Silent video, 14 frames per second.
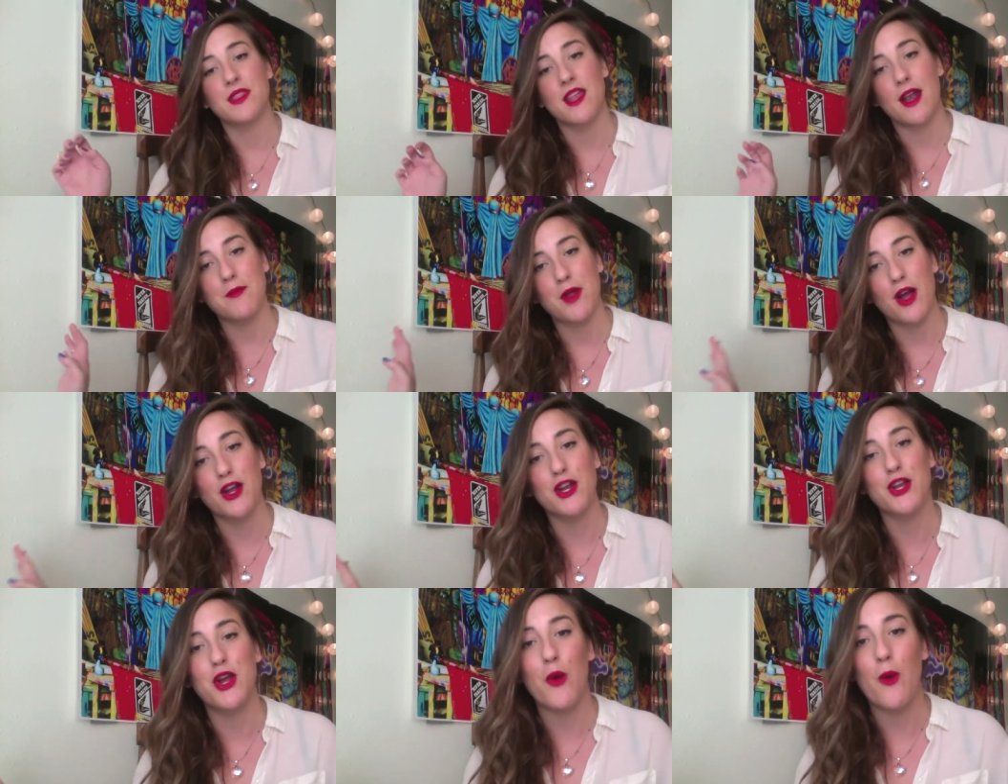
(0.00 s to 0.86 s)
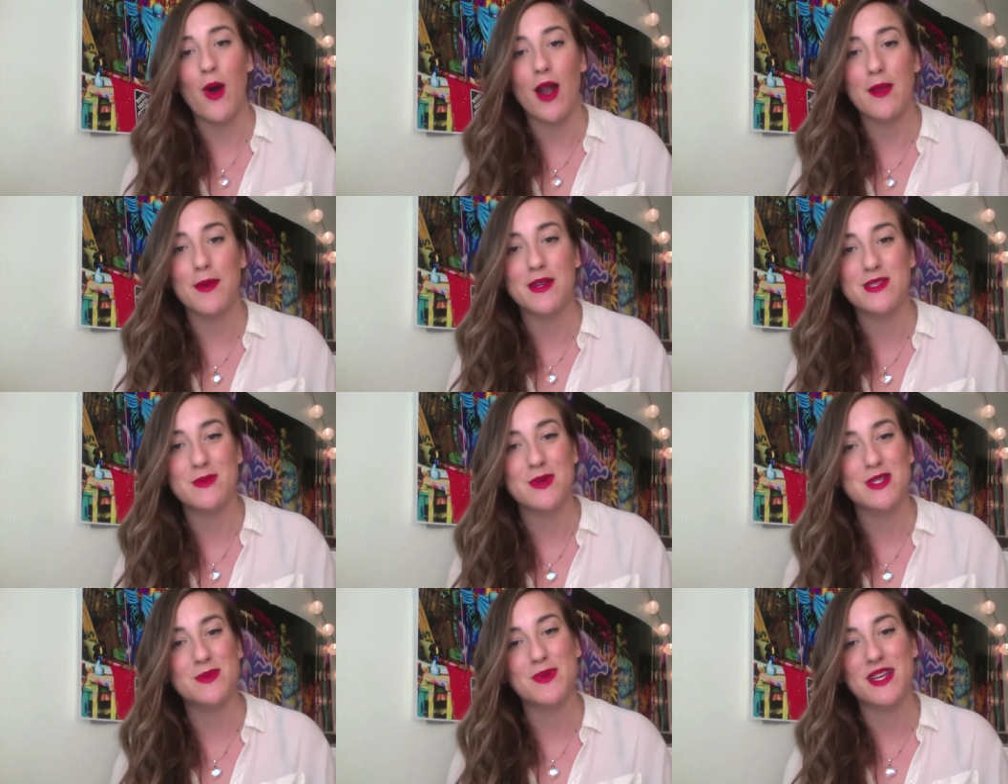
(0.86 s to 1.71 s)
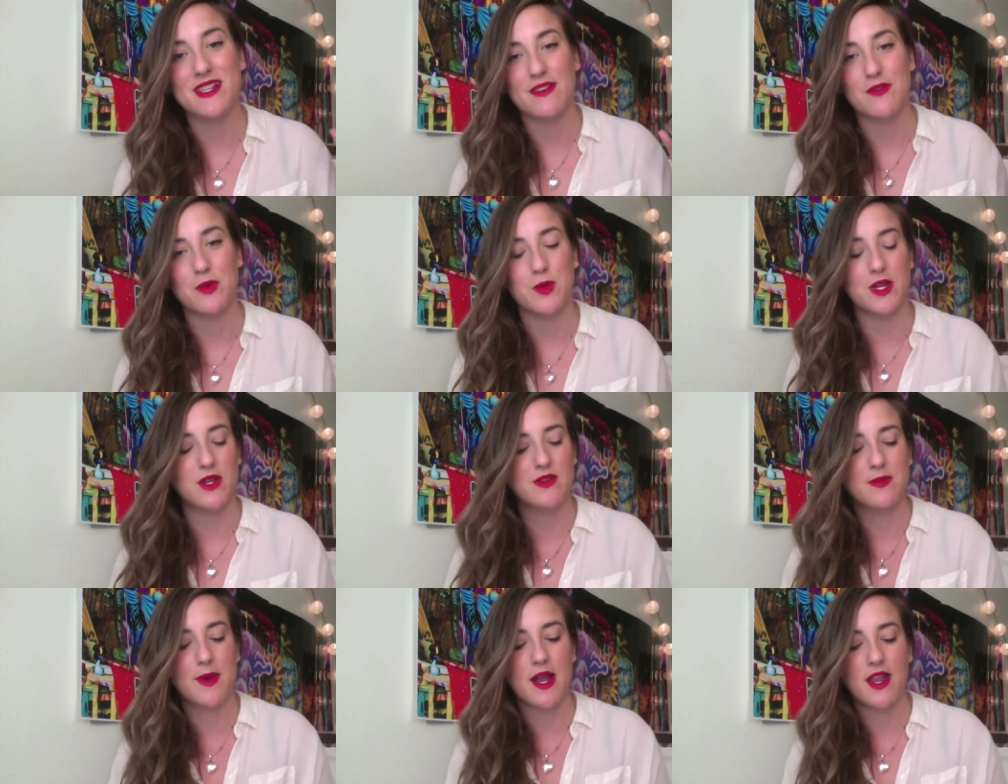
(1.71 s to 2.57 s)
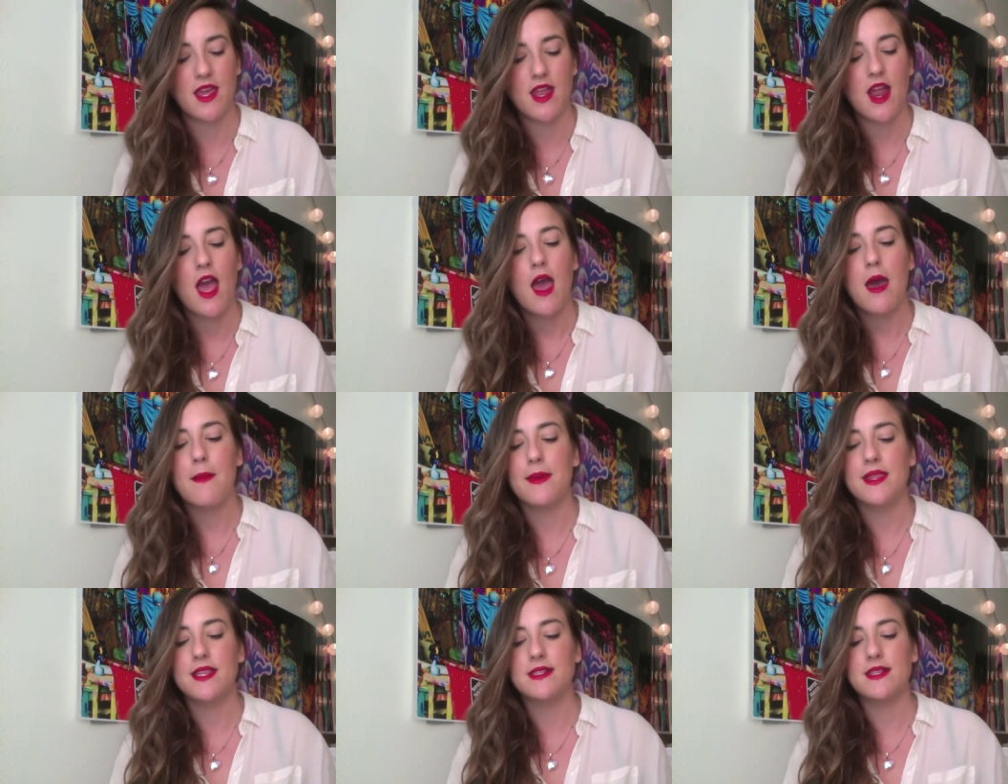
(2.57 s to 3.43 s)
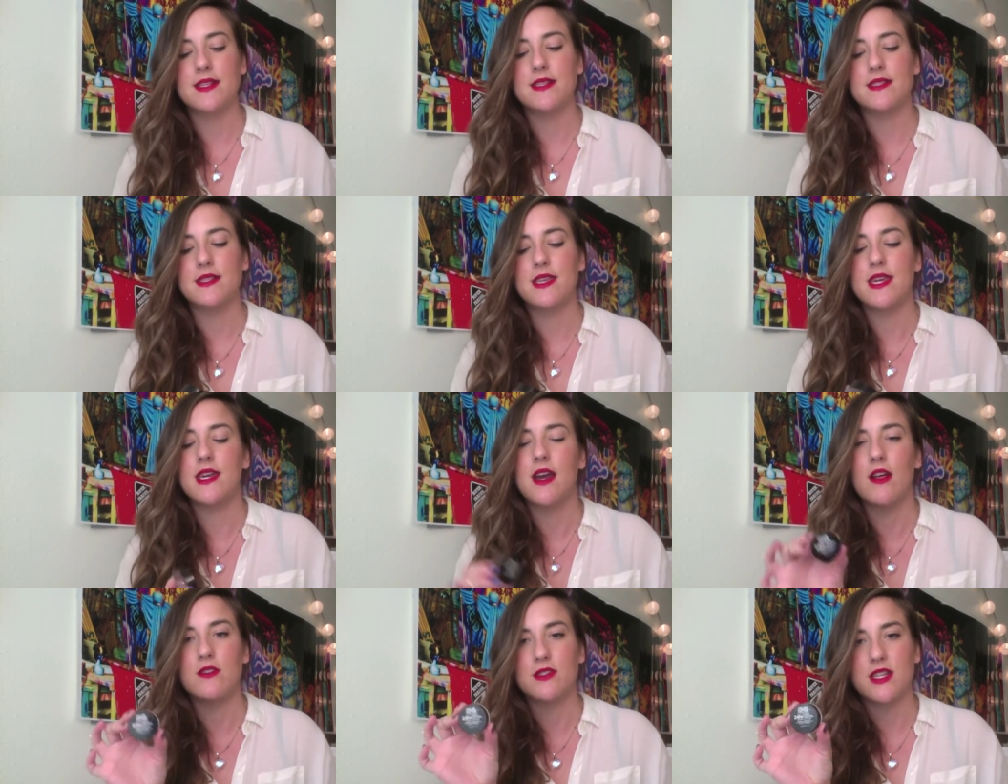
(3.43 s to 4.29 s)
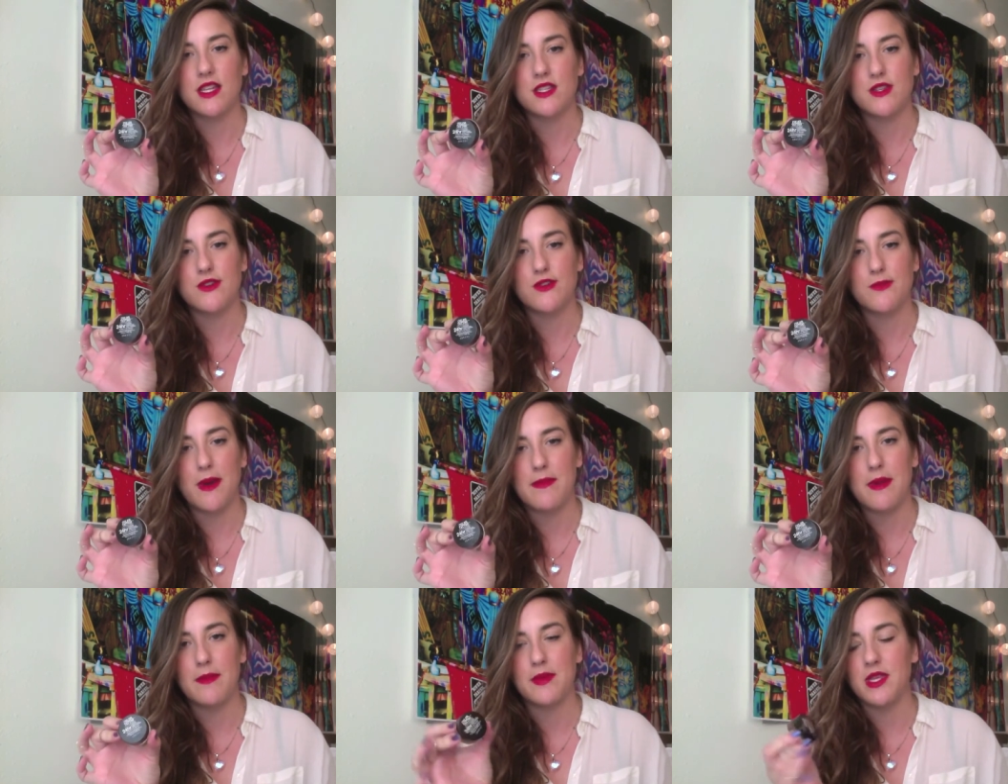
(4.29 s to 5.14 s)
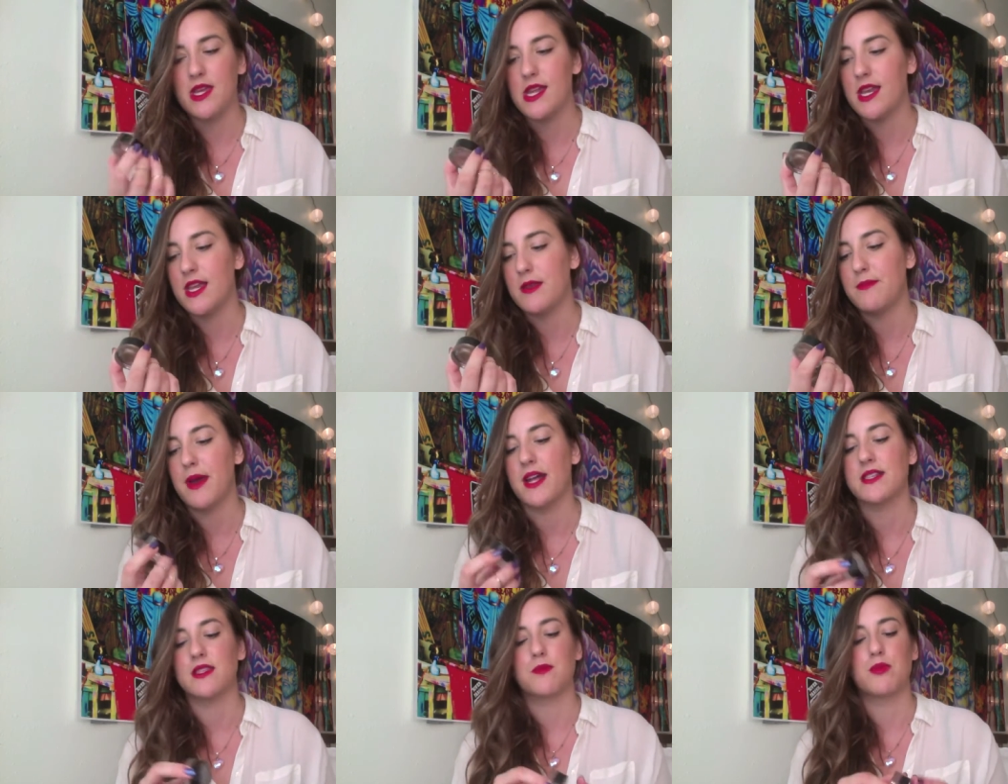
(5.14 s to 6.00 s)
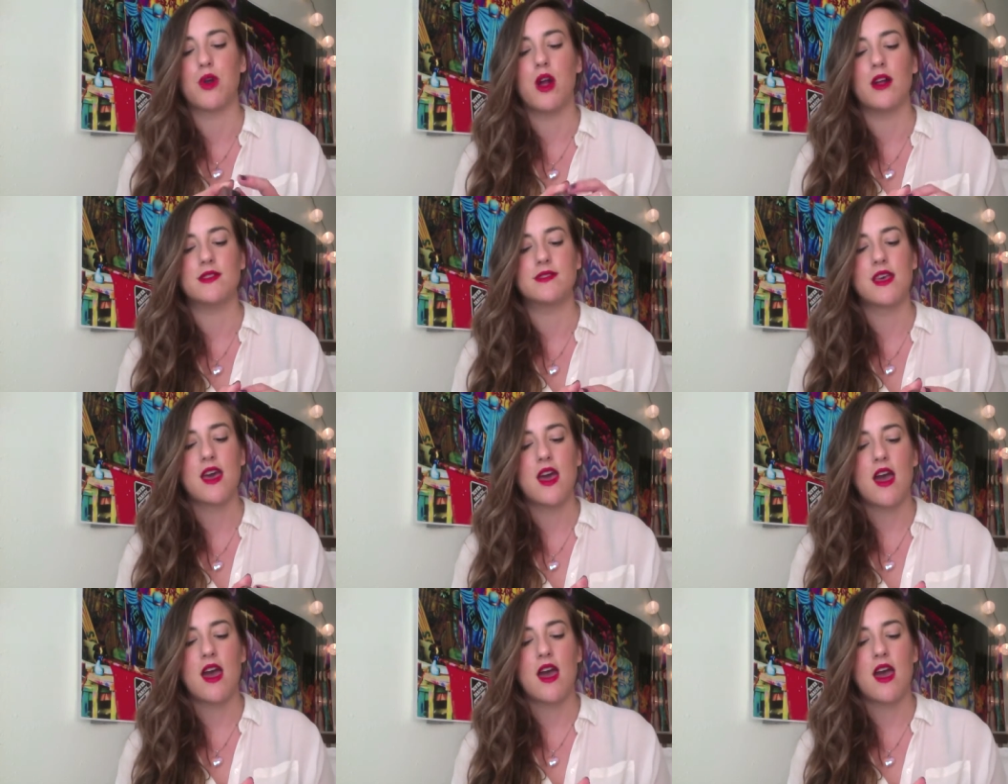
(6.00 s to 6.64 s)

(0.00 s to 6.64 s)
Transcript: that I'm not going to go on about too much because everyone knows about it, but this is the Color Tattoo by Maybelline in Bad to the Bronze.